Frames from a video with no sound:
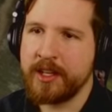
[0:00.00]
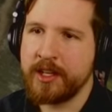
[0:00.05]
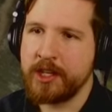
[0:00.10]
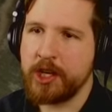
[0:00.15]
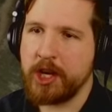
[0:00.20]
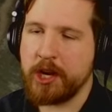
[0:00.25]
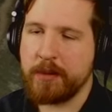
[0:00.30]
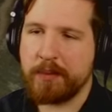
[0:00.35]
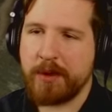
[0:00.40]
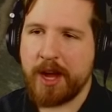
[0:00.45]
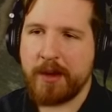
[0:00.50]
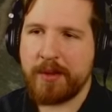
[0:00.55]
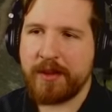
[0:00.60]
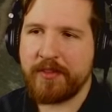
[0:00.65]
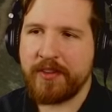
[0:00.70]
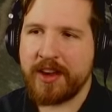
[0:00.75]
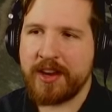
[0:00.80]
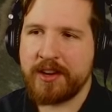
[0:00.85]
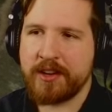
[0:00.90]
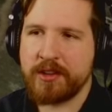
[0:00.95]
You can probably
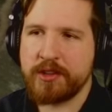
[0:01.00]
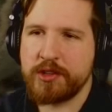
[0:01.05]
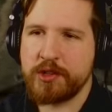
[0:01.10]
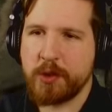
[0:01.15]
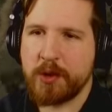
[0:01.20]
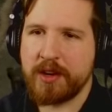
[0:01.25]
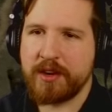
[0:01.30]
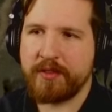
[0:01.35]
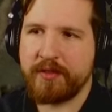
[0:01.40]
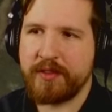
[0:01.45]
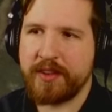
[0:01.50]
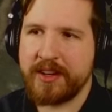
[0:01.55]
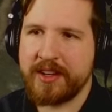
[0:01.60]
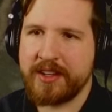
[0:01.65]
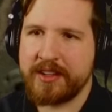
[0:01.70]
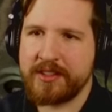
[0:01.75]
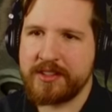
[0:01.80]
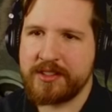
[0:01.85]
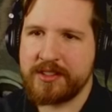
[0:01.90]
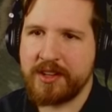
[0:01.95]
find another door to fit
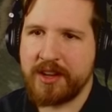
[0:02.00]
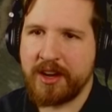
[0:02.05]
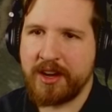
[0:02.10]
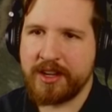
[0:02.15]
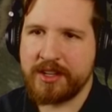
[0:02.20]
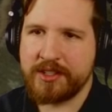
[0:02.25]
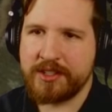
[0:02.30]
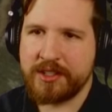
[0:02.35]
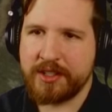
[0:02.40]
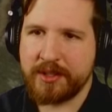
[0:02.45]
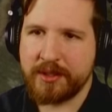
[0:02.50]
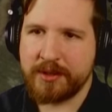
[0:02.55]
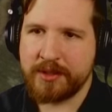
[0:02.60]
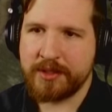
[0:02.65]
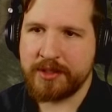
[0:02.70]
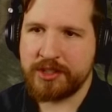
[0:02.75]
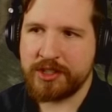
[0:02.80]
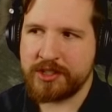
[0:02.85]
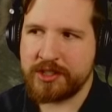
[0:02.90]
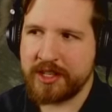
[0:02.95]
it onto,
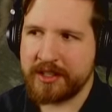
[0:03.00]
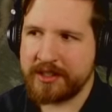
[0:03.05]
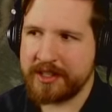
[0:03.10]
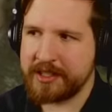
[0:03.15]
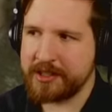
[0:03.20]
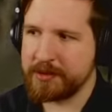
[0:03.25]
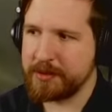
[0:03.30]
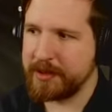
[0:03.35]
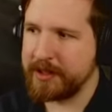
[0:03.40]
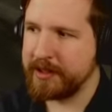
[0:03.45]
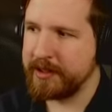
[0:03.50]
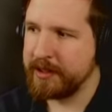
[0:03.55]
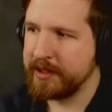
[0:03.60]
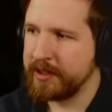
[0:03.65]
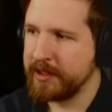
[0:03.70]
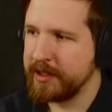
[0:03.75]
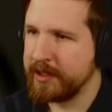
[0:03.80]
just not this one.